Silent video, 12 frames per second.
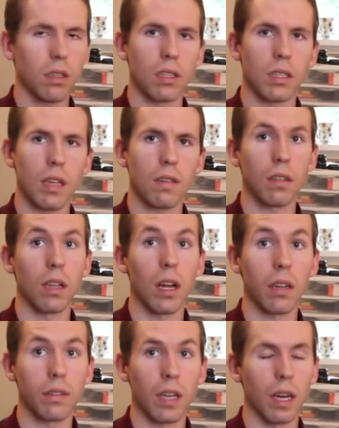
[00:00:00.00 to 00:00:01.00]
It saves a lot
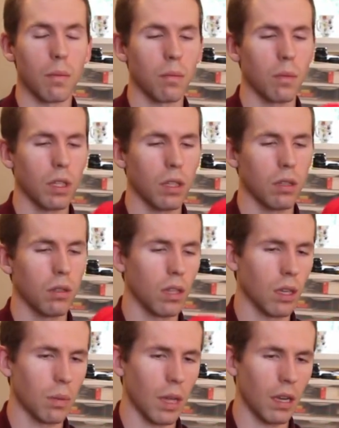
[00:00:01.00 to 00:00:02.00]
of time when you're
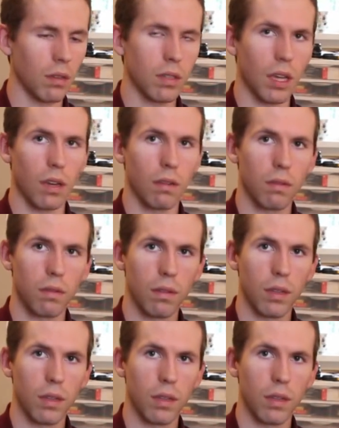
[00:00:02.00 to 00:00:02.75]
tuning a piano to have